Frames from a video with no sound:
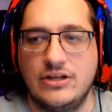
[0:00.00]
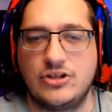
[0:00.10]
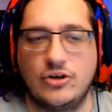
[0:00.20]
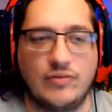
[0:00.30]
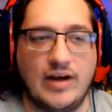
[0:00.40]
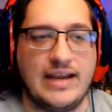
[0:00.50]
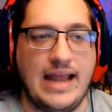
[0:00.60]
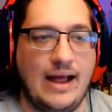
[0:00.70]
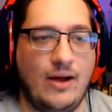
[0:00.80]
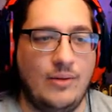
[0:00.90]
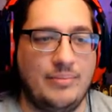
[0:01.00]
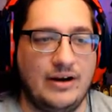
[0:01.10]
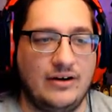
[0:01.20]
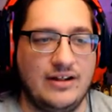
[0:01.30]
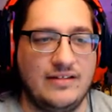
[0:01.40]
So right now,
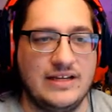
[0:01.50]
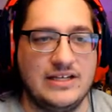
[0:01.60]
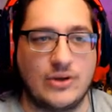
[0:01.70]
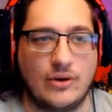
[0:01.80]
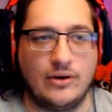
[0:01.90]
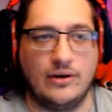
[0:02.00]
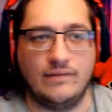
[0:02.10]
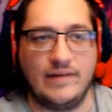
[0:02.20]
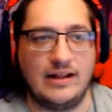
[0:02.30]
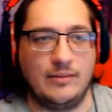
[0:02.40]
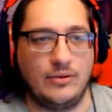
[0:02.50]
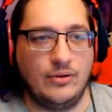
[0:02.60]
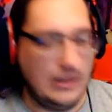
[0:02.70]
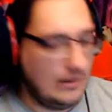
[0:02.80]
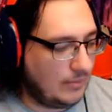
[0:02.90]
apparently these aren't
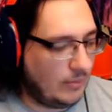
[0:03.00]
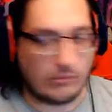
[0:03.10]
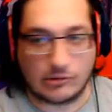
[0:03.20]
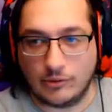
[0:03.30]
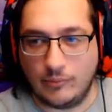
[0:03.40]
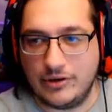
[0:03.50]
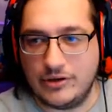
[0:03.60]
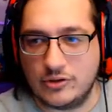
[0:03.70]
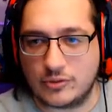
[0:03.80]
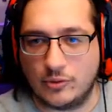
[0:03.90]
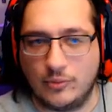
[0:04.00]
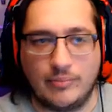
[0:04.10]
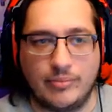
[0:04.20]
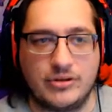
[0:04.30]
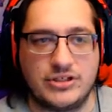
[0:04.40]
available, but what we're gonna wanna do is we're gonna wanna
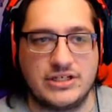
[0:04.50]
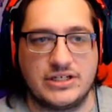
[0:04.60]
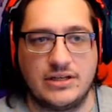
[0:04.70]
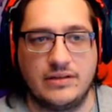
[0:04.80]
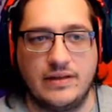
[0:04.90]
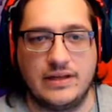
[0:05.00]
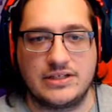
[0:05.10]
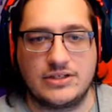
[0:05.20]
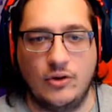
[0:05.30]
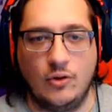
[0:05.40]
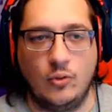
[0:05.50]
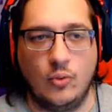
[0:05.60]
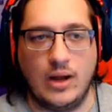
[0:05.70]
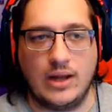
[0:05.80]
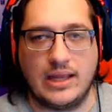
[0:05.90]
purchase this
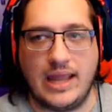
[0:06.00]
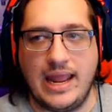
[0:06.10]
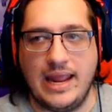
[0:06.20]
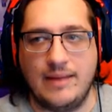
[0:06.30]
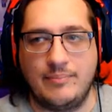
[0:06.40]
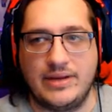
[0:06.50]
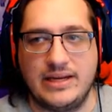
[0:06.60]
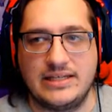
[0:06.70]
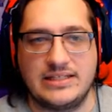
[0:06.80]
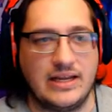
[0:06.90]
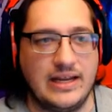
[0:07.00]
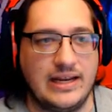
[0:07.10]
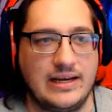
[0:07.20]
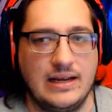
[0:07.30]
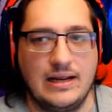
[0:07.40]
OKP
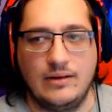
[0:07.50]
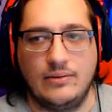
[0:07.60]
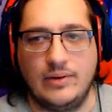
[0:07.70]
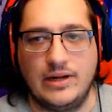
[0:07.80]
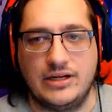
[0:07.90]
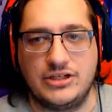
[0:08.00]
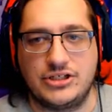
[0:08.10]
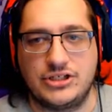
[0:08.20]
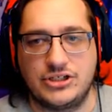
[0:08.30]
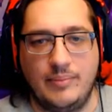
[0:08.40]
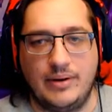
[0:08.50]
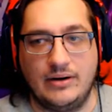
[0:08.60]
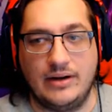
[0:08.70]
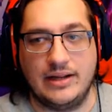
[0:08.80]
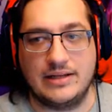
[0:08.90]
site, which
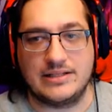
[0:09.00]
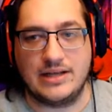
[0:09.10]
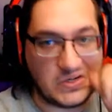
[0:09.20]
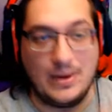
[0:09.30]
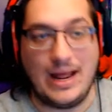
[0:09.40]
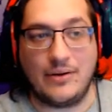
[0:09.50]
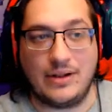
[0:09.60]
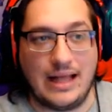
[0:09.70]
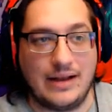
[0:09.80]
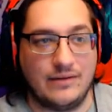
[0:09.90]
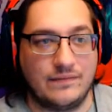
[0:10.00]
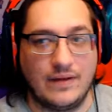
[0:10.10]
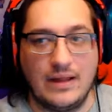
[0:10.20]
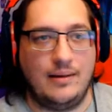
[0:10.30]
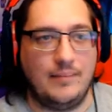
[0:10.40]
apparently it's sold out a lot of.
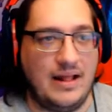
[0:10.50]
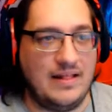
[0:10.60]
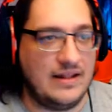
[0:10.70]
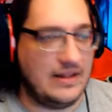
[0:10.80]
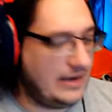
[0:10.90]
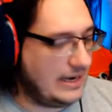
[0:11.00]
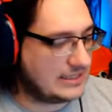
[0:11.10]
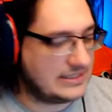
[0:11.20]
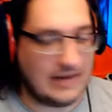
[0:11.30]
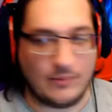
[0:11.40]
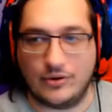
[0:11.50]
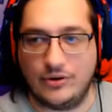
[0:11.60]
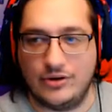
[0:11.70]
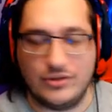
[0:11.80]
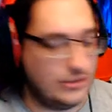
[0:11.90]
Um, and then the next thing we're
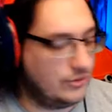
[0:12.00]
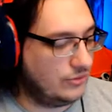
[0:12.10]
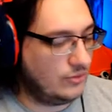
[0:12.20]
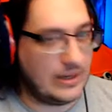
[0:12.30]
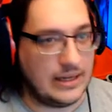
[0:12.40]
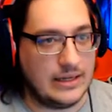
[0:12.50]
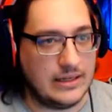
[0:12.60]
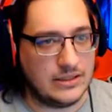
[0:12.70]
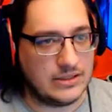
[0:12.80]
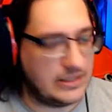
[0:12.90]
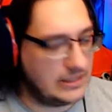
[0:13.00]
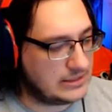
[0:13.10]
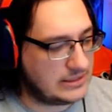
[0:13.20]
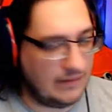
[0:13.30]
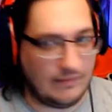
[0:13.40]
gonna do is
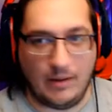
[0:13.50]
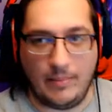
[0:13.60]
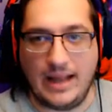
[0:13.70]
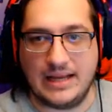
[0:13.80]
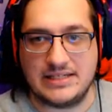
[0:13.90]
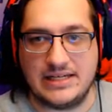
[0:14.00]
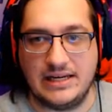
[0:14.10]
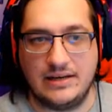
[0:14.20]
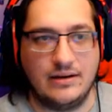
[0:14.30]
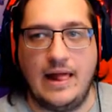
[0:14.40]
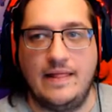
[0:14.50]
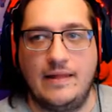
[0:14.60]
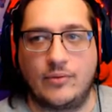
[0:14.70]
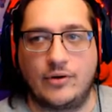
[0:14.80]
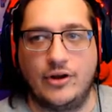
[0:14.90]
this 10 round magazine, and then
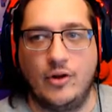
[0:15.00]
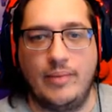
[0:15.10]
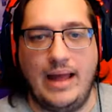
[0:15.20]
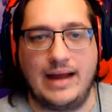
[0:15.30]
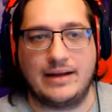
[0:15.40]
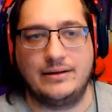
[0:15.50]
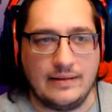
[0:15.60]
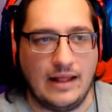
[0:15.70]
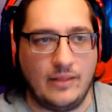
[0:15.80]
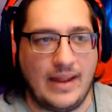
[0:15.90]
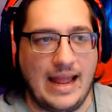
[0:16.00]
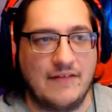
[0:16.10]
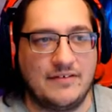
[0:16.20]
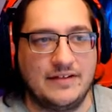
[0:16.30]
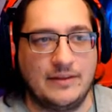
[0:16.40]
we're gonna go back. Now that we
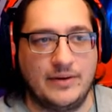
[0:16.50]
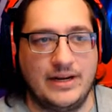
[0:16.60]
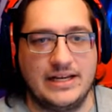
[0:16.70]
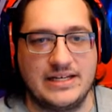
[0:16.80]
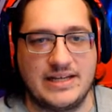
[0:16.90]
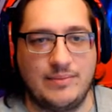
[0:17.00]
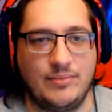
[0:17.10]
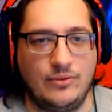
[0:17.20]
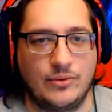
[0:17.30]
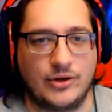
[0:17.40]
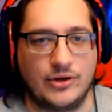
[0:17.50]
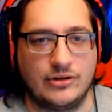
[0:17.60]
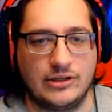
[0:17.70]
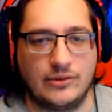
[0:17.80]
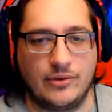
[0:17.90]
have everything, we're gonna hit assemble. We're gonna
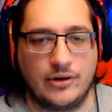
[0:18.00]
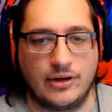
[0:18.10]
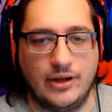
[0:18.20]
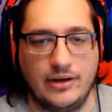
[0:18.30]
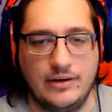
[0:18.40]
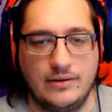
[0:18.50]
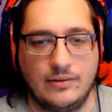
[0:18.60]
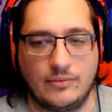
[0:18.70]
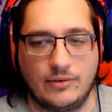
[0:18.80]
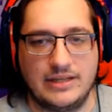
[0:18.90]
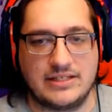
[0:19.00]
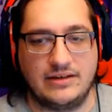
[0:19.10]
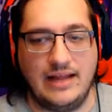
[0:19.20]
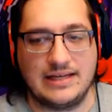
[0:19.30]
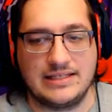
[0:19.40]
click on our gun and hit
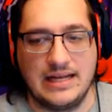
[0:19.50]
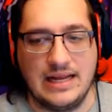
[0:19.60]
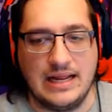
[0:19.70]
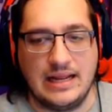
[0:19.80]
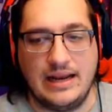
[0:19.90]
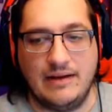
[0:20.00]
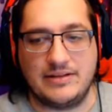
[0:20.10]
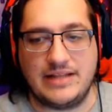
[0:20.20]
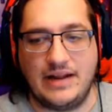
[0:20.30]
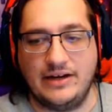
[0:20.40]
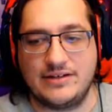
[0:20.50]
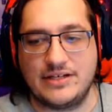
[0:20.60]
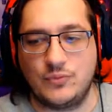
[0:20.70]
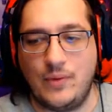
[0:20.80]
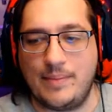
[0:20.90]
select. Now down here, it
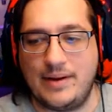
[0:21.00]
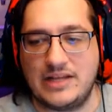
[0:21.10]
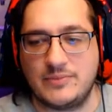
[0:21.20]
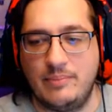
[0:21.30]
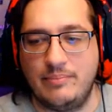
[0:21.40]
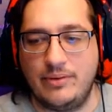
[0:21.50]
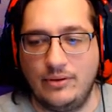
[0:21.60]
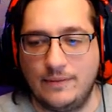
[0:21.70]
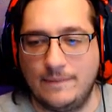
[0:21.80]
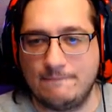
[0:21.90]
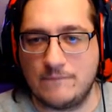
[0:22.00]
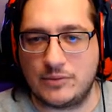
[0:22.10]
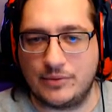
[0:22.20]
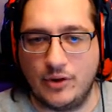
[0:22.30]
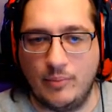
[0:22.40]
says weapon has been built. We're
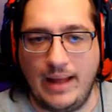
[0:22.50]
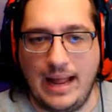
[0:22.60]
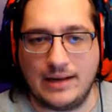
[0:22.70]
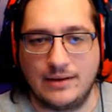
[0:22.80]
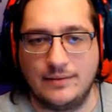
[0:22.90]
gonna go back,